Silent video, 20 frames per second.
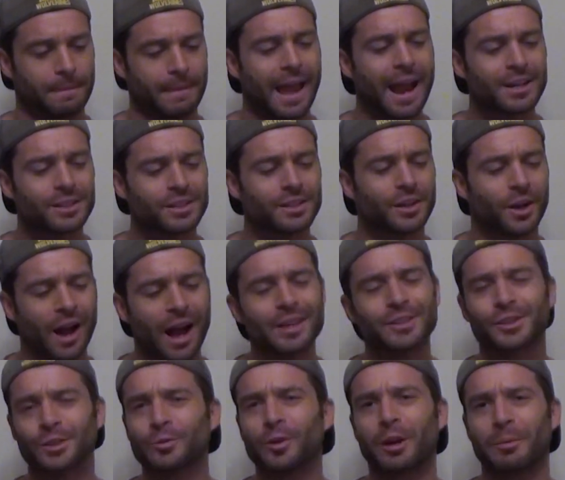Actually, no, I'll
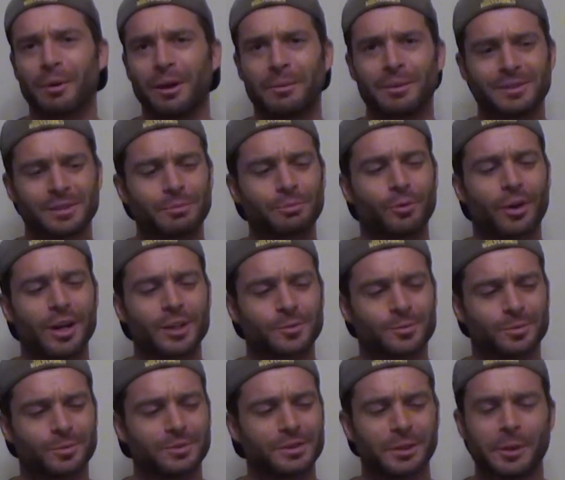still recommend it because the
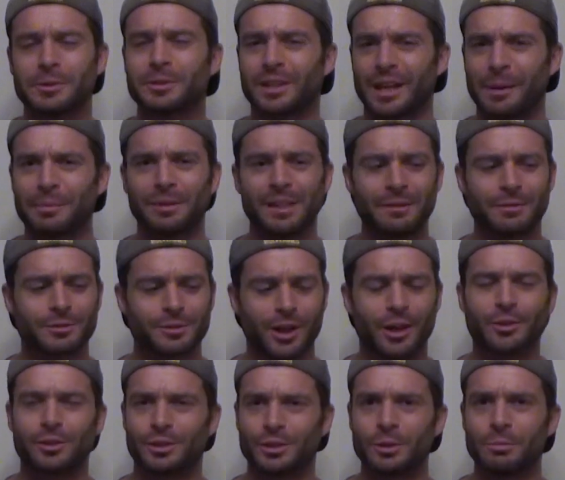price, I believe it was
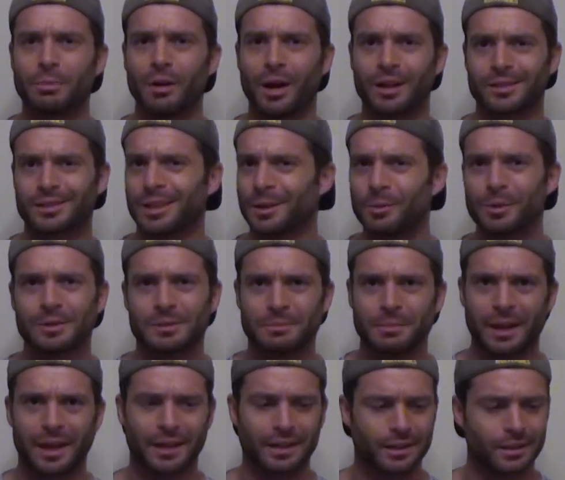under $2. It wasn't
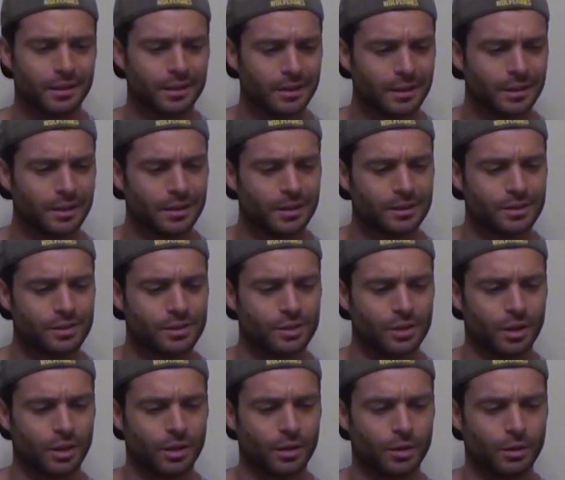bad.
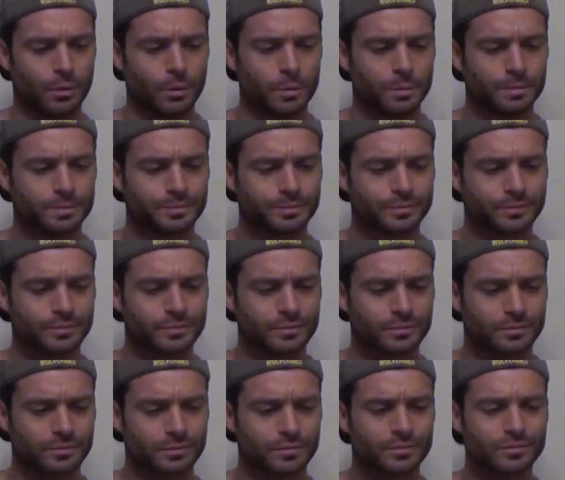So,
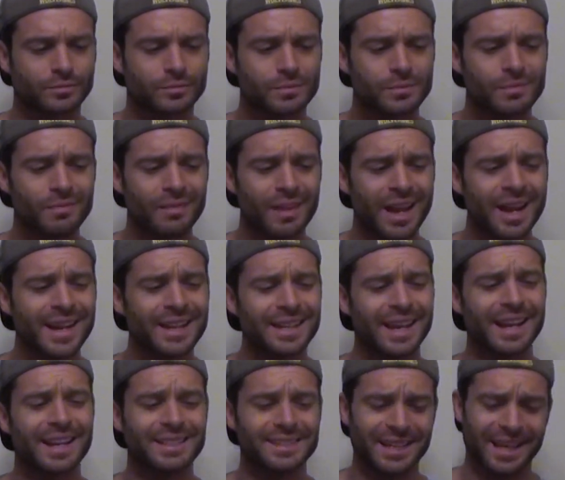and
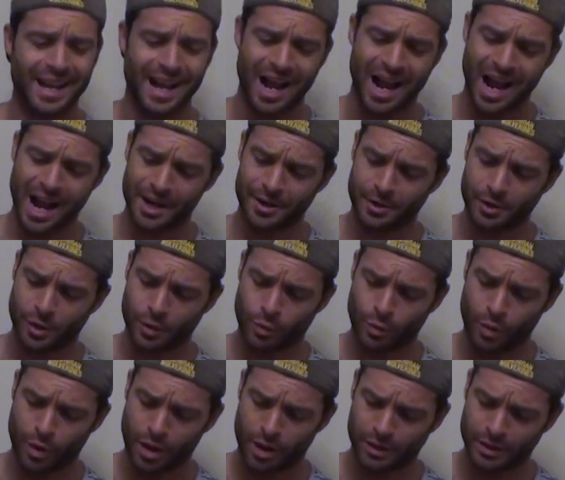it is a higher
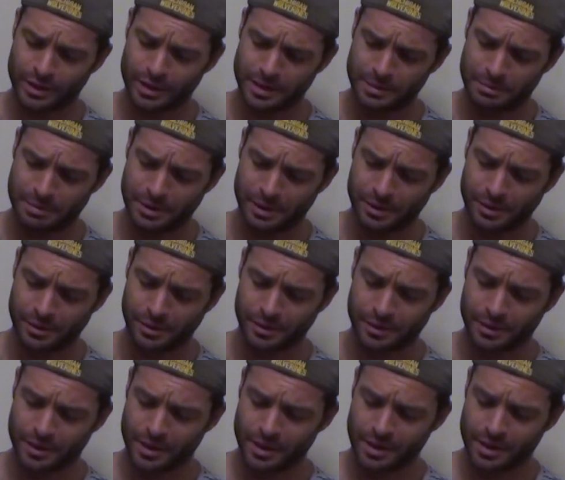quality
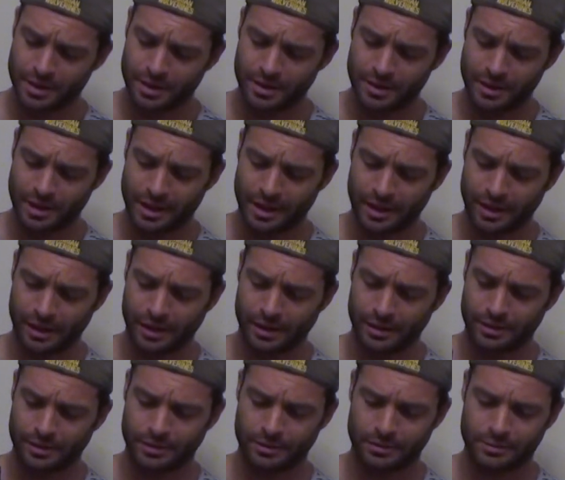beer
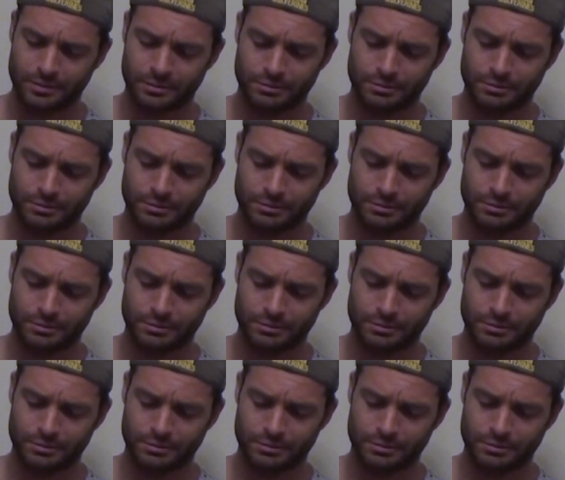than